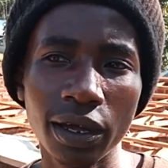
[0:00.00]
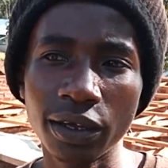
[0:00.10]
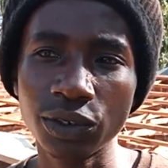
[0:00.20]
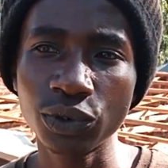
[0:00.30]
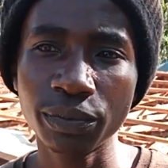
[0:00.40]

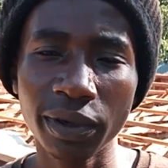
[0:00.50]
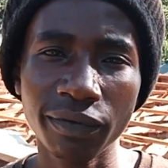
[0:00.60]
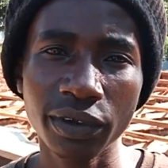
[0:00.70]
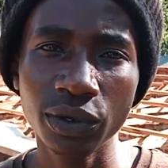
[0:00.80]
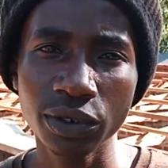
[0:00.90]
shoot my
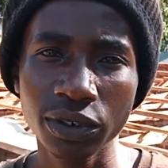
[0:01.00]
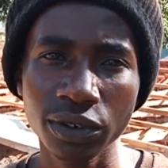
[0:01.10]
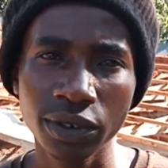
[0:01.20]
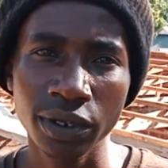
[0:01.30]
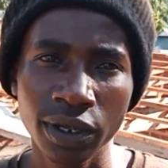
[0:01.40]
videos
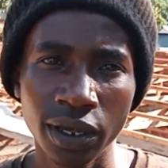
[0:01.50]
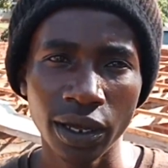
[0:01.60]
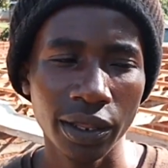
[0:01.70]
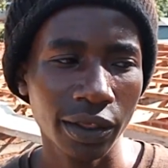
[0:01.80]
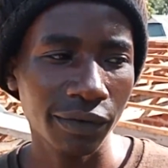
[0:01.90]

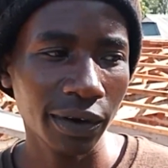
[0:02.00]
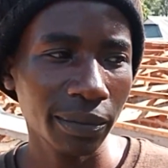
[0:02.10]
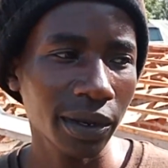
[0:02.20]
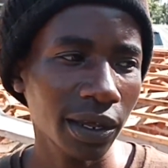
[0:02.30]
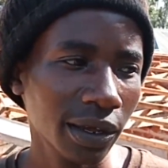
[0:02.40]
at the
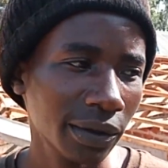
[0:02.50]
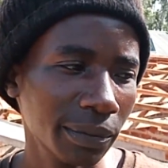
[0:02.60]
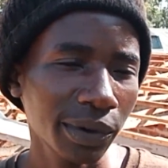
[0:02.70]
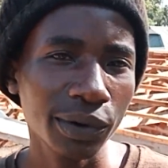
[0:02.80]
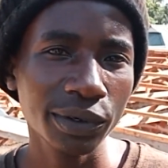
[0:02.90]
farm there
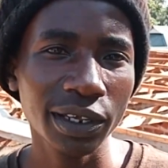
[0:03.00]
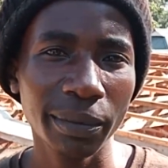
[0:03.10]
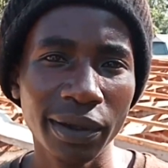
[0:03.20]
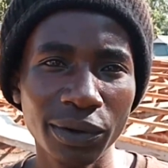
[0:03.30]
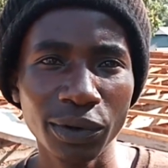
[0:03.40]
because I'm
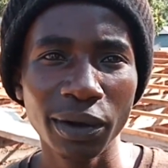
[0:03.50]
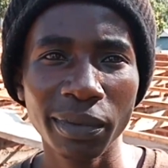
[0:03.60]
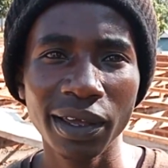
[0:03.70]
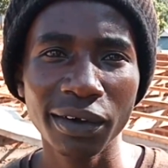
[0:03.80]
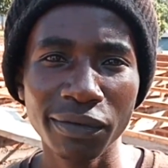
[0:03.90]
a
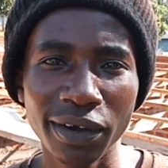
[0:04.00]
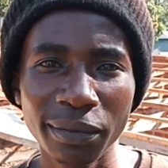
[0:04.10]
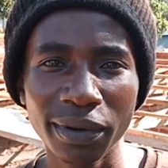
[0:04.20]
young farmer.